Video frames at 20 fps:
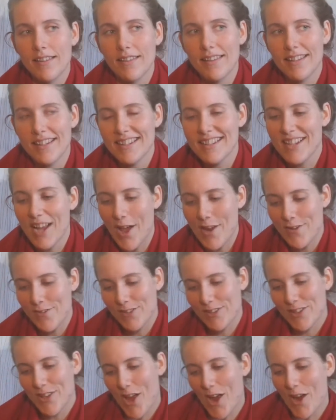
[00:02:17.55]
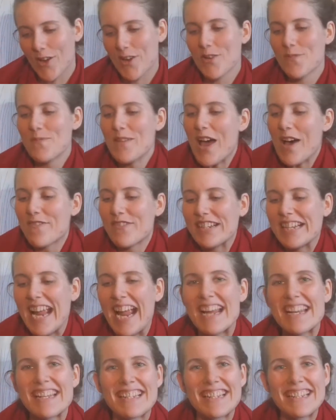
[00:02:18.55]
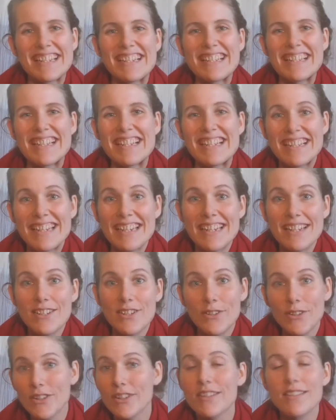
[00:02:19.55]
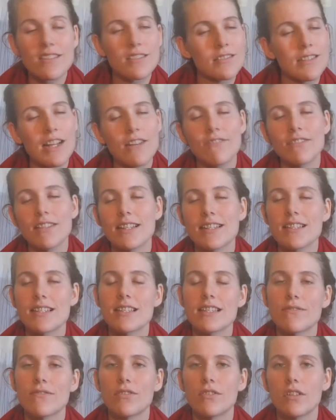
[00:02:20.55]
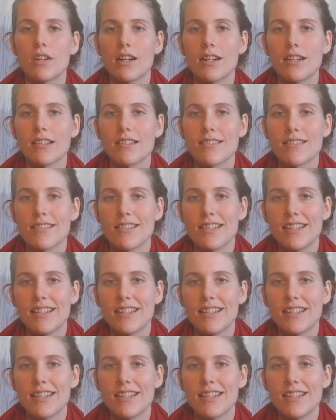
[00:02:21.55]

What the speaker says: these kind of circumnavigations and detours all have lessons for us.